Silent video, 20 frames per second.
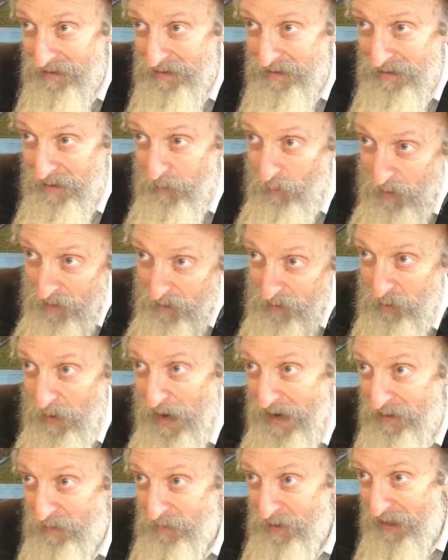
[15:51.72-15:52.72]
that want to
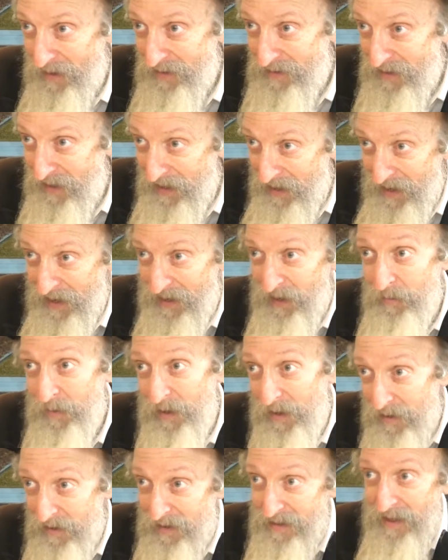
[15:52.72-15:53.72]
drag them down to Gehenna.
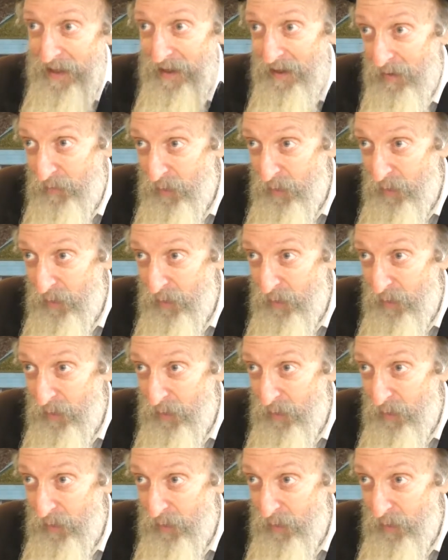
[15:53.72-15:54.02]
It'll instead